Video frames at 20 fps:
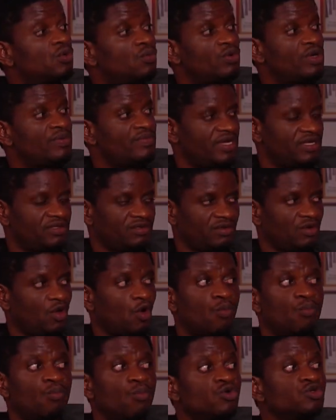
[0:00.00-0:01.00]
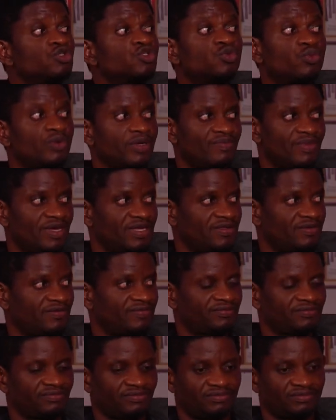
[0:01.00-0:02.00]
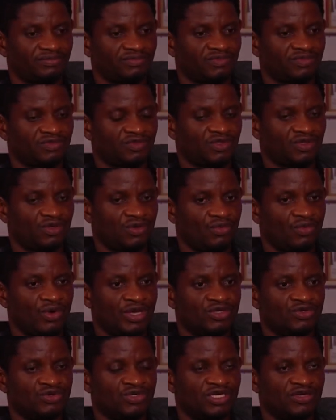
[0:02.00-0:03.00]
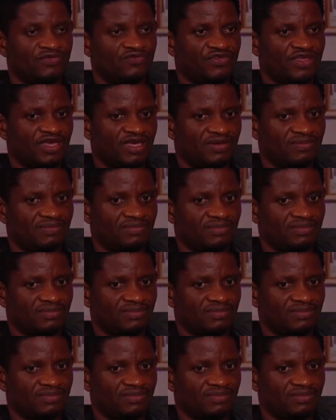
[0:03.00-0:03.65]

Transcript: women, or most women, mm. when you give them